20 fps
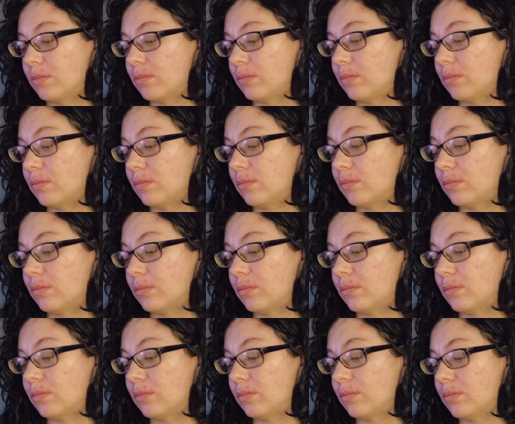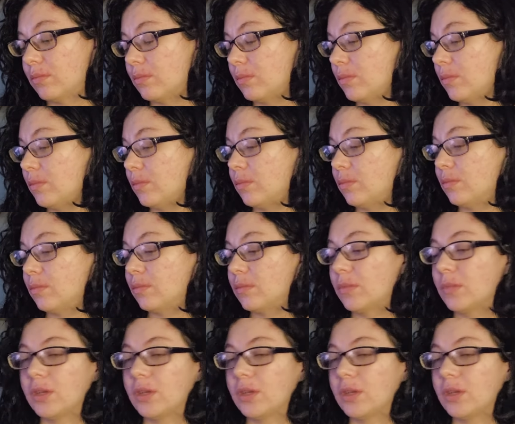No one is speaking in this clip.